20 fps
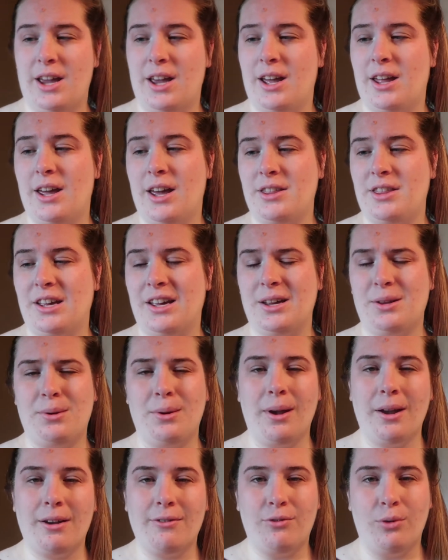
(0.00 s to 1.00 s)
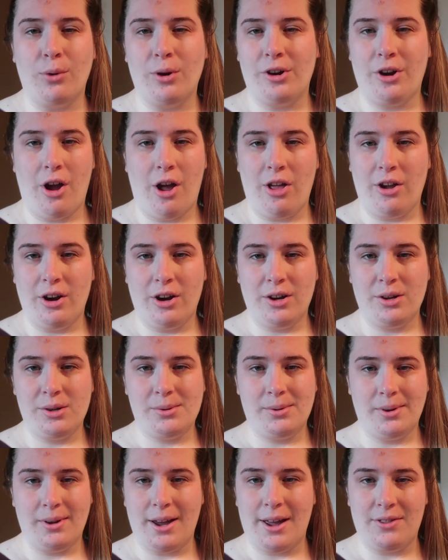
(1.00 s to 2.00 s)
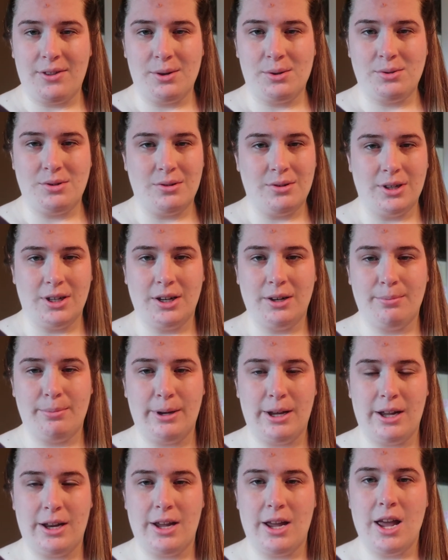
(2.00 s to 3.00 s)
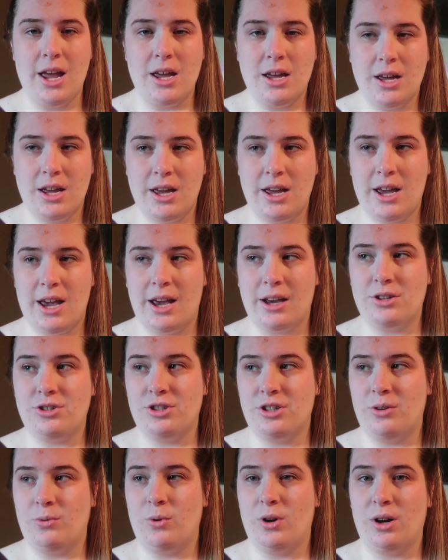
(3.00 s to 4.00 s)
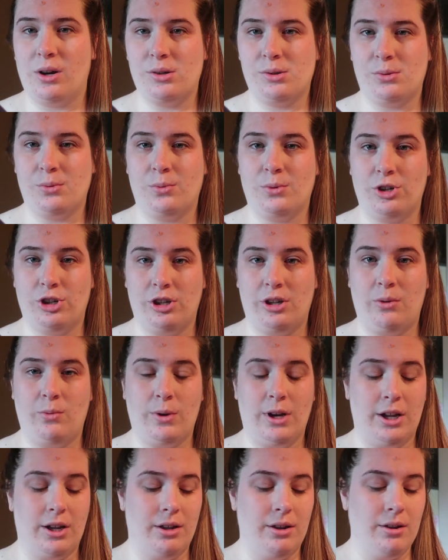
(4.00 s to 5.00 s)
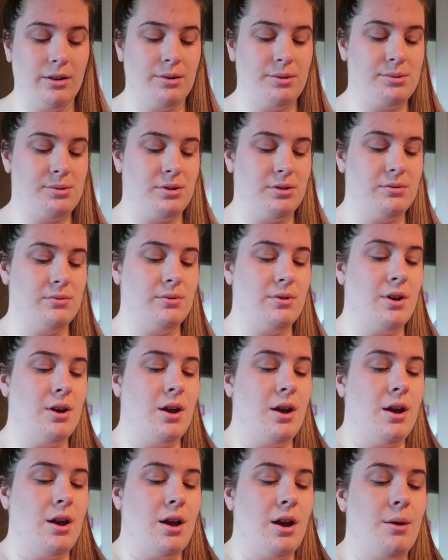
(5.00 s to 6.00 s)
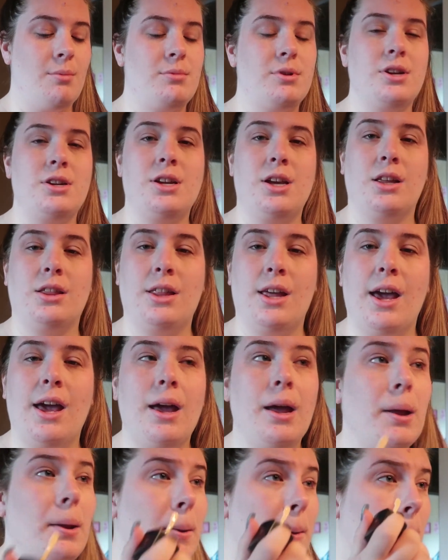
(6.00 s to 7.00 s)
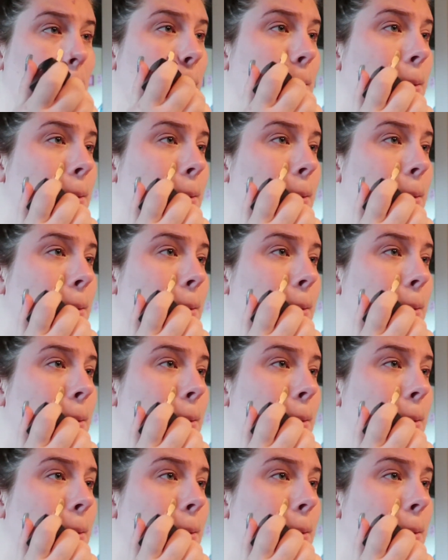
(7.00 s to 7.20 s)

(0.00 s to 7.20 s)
and I think it's like $4 at the store, but it actually works really well. So I'm going to take that.